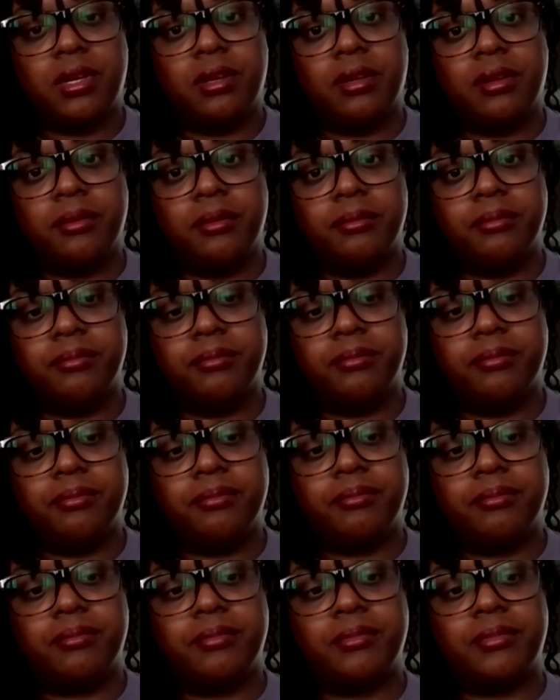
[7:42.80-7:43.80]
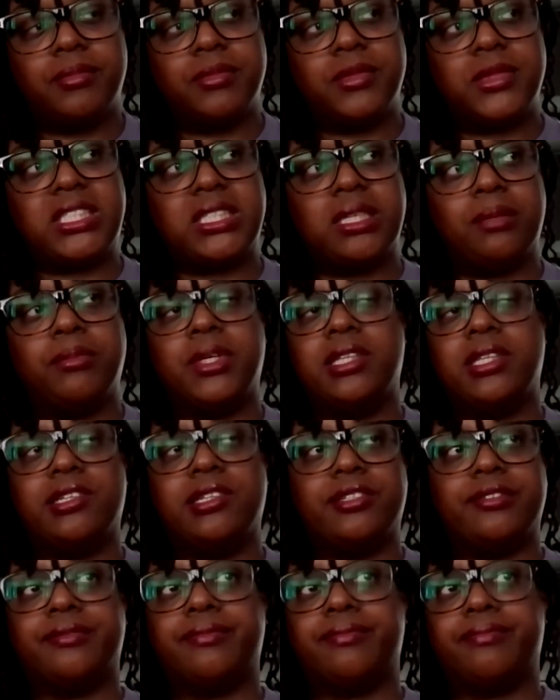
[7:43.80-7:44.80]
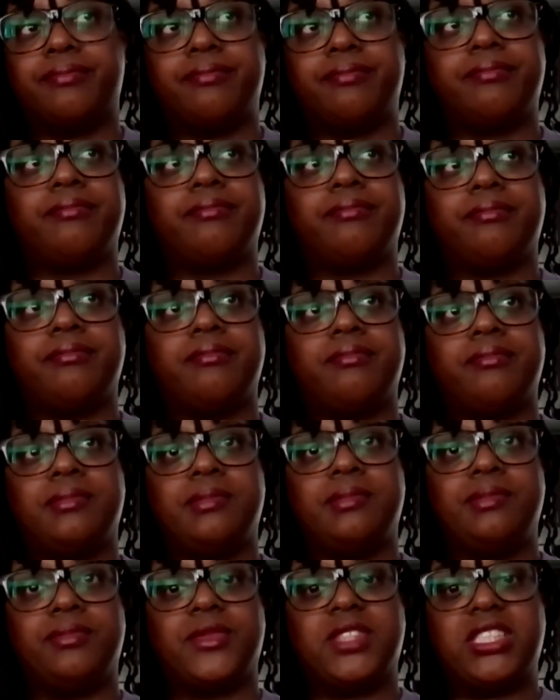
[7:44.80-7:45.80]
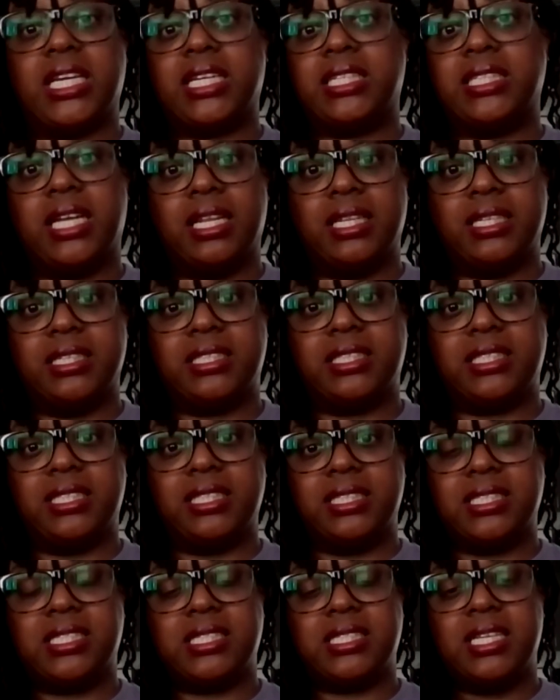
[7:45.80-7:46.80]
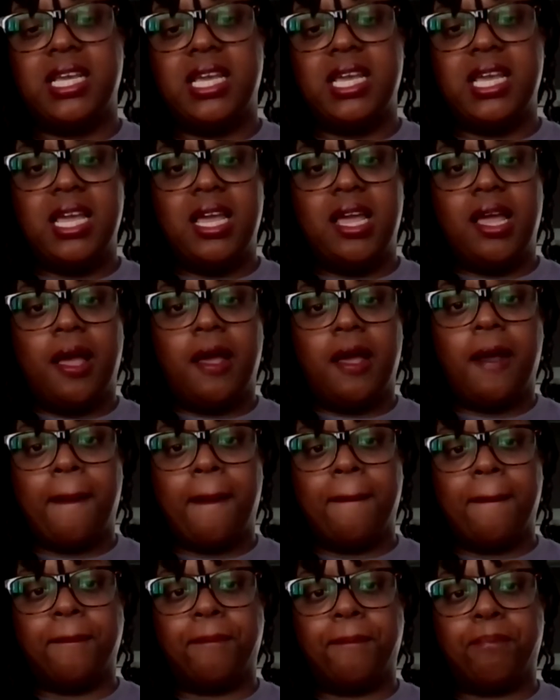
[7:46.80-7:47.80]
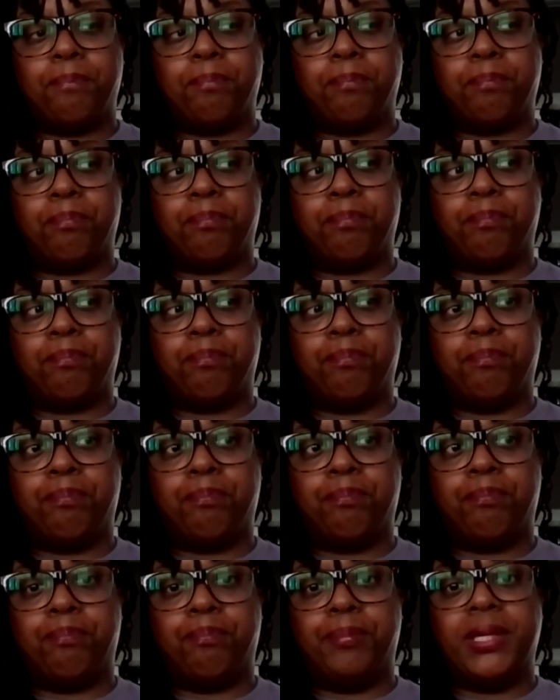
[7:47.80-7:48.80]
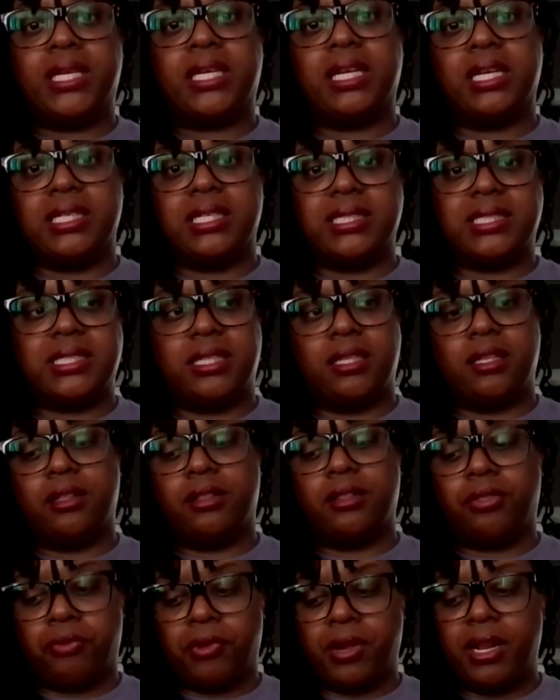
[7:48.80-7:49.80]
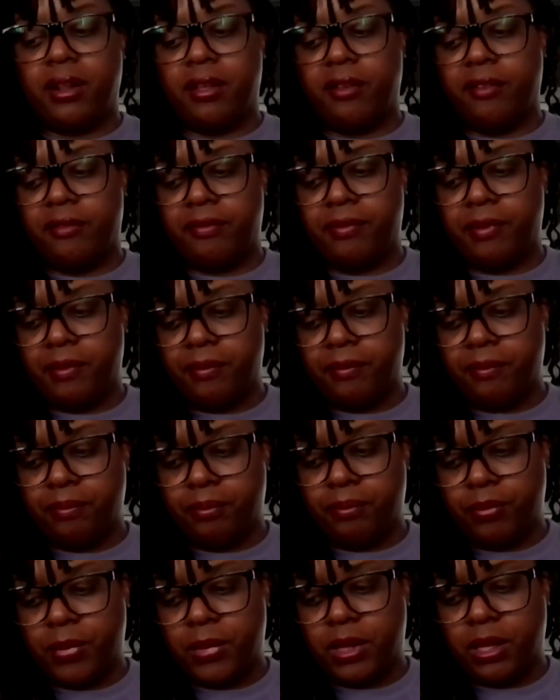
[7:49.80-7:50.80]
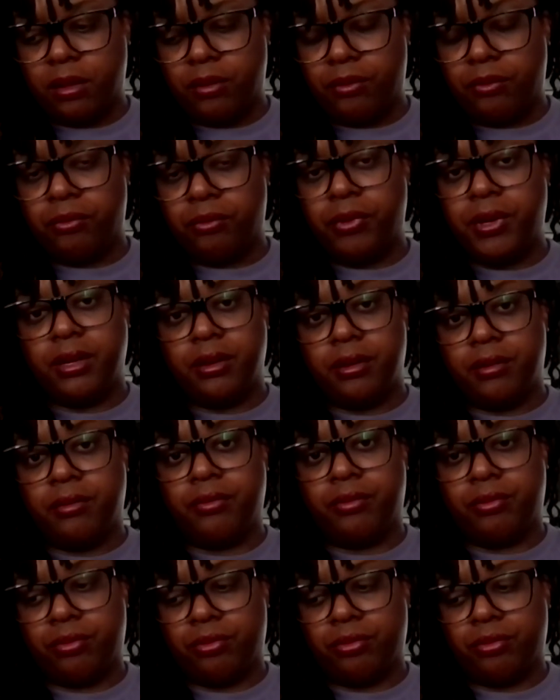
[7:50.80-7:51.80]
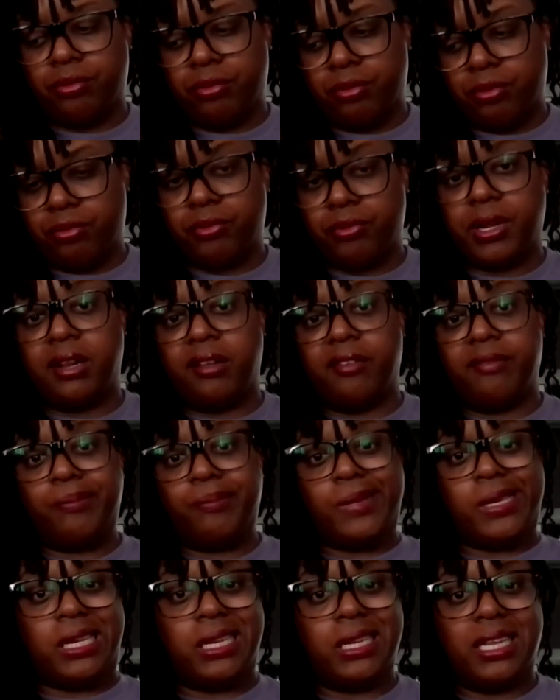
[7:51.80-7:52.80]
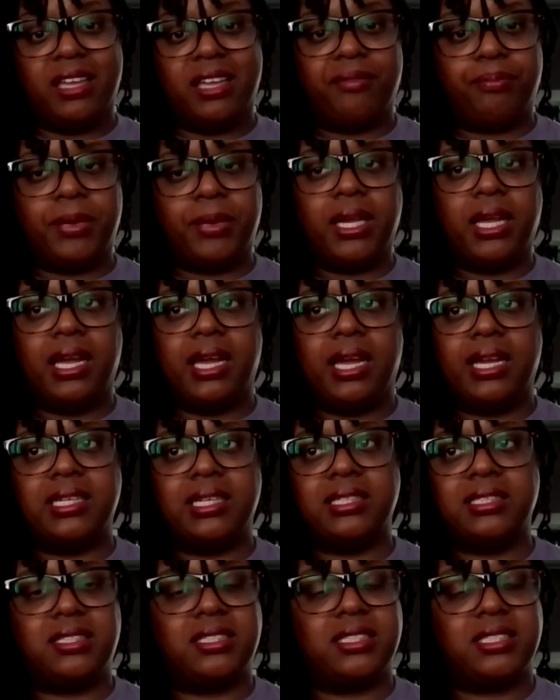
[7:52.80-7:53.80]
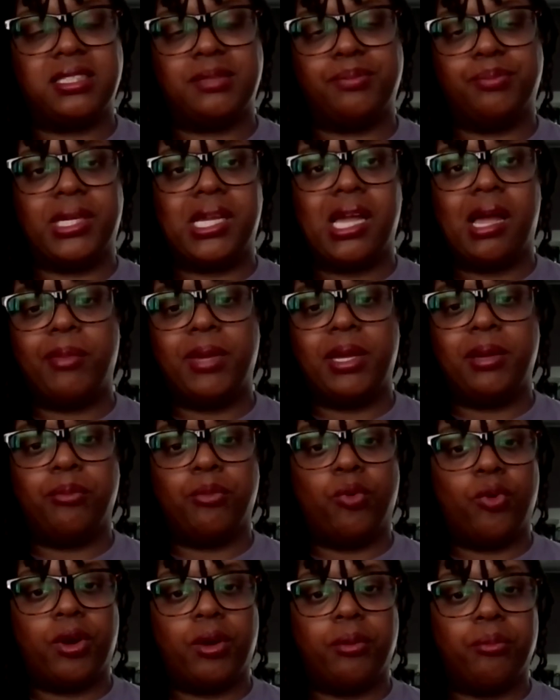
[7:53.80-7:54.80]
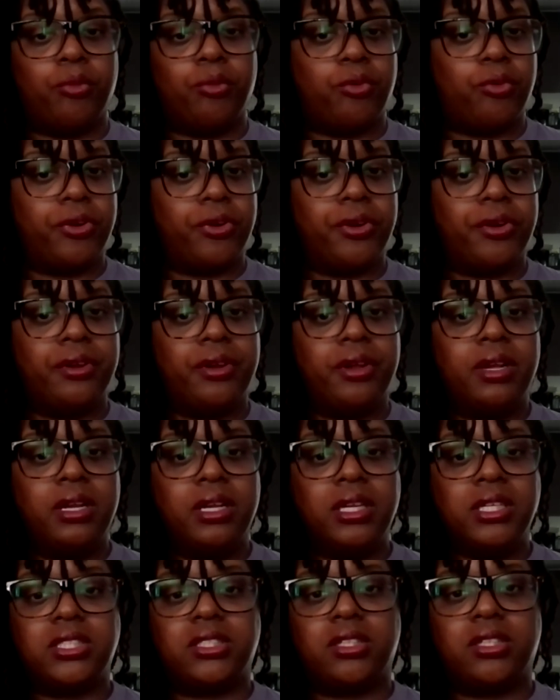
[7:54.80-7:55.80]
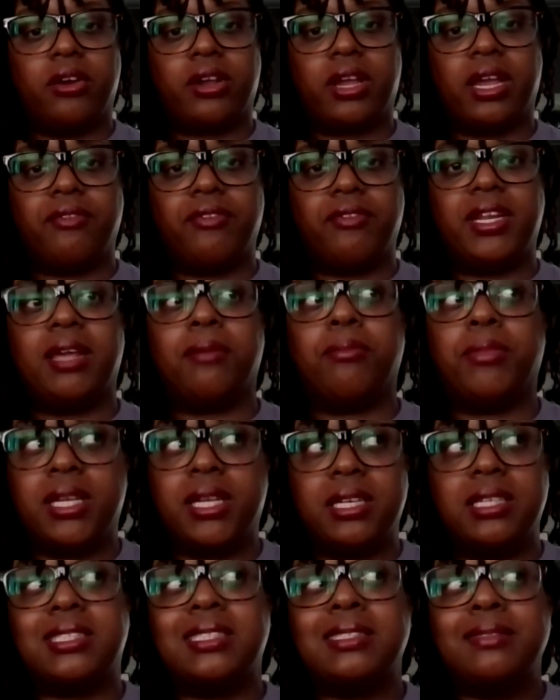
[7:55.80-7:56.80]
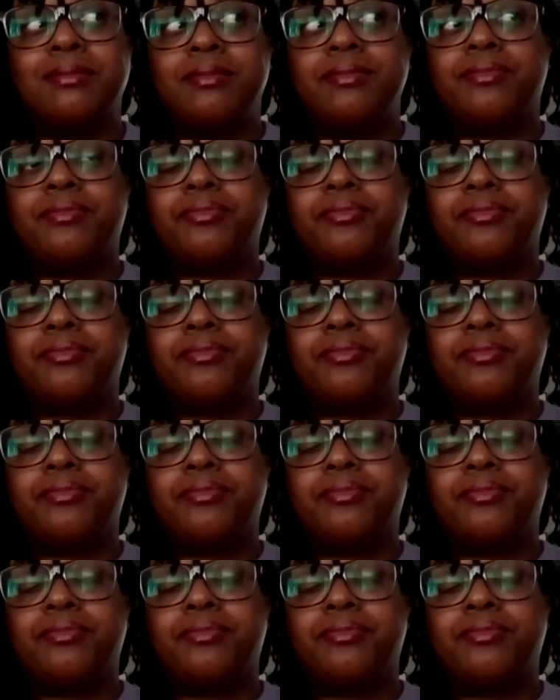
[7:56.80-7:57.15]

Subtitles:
um, some other technologies, um, because the real threat of being left behind is just becoming more and more stark every day. Because,